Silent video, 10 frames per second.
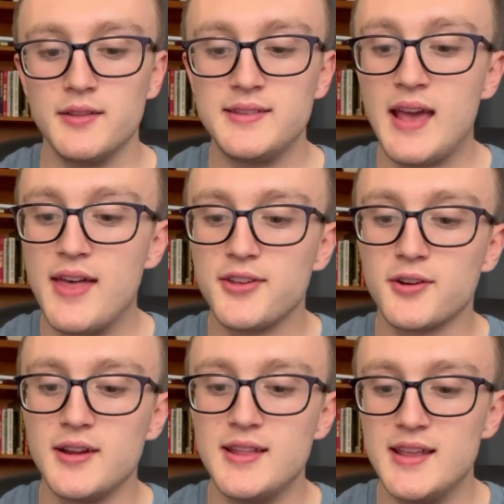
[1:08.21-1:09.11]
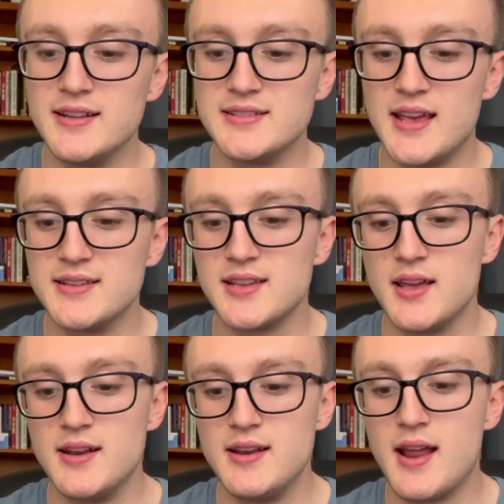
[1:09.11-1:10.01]
Tether and then it says
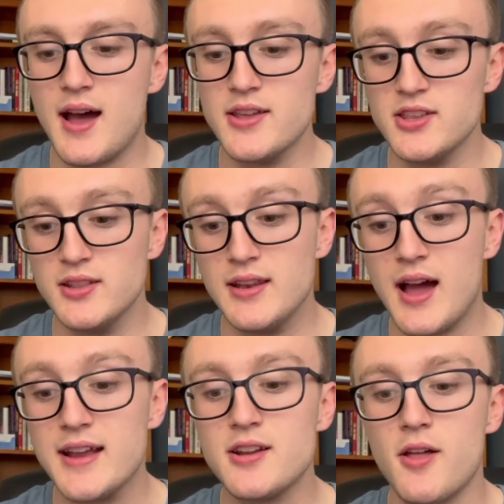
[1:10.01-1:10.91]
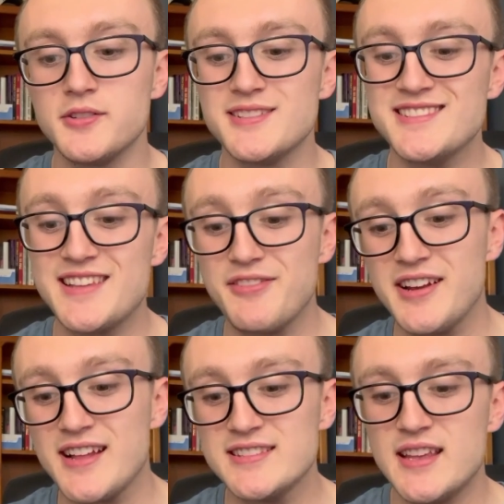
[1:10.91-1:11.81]

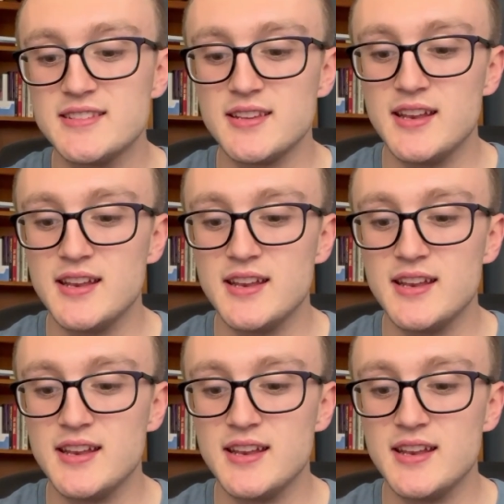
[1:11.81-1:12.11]
$9.79